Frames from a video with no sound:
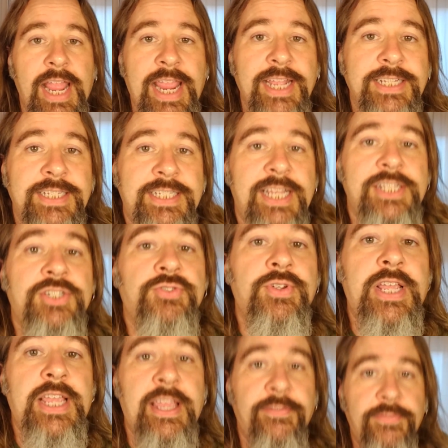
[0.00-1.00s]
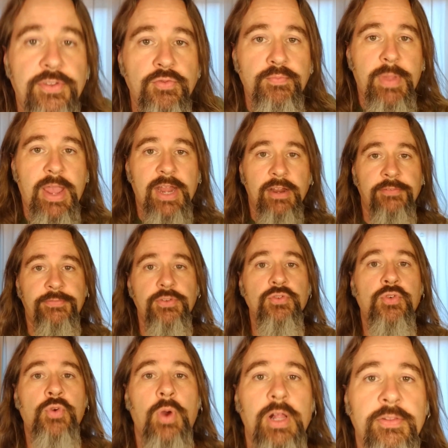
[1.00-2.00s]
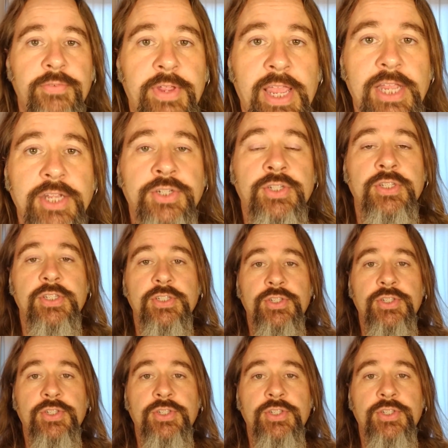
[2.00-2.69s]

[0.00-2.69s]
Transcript: ancestry if you met a few qualifications.